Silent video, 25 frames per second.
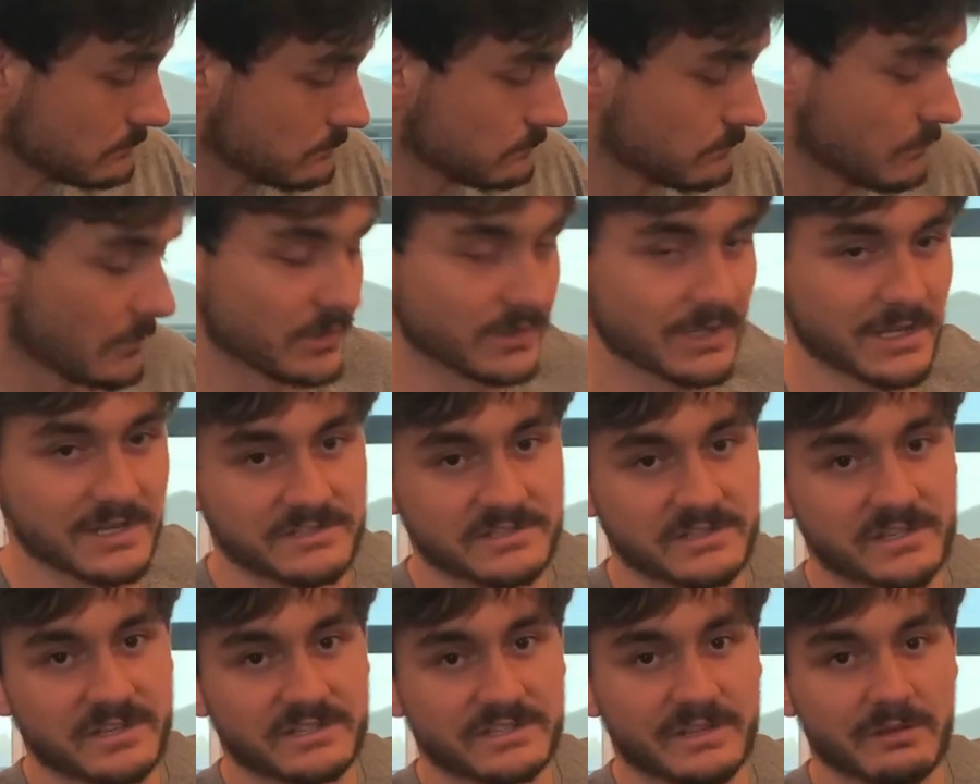one last
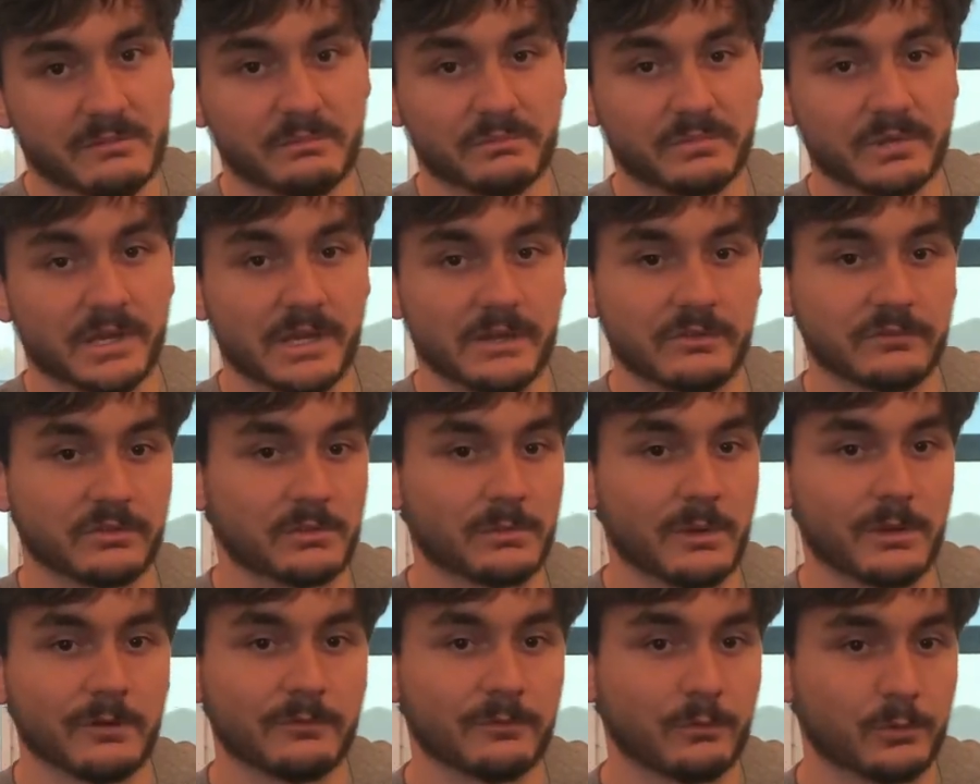thing is I've been playing for
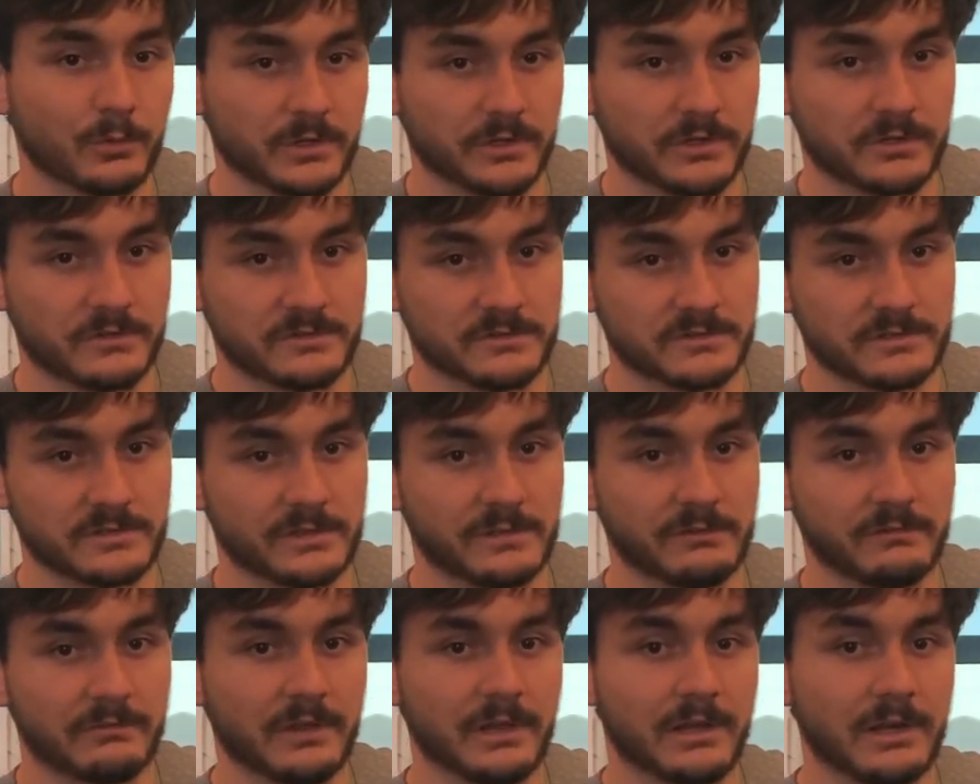about 4 years,
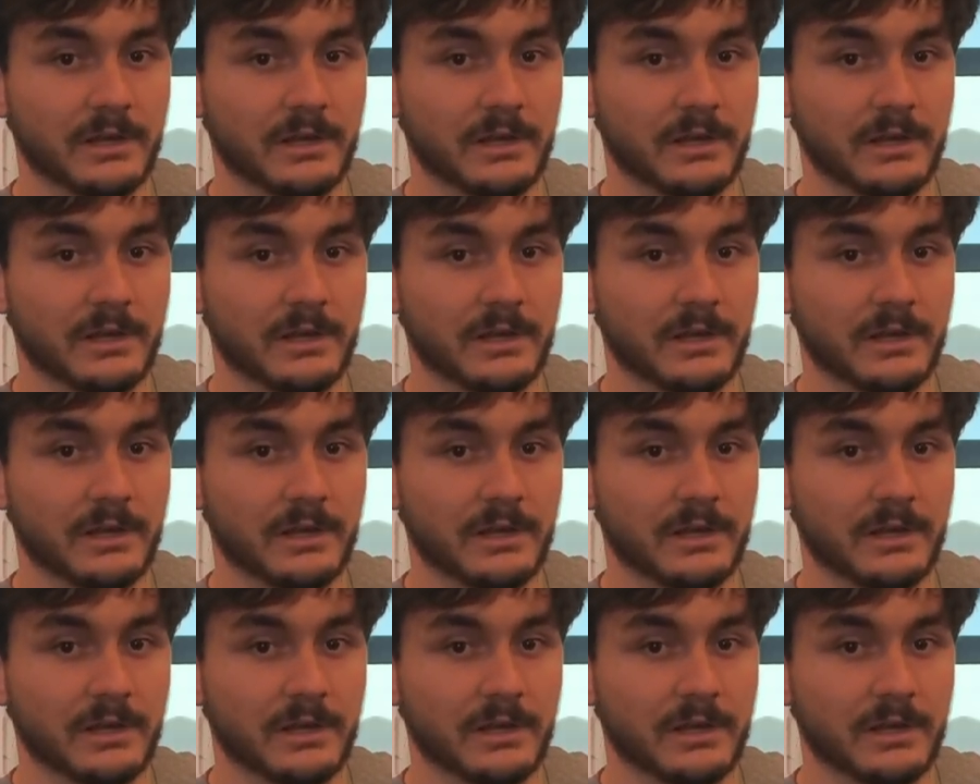if that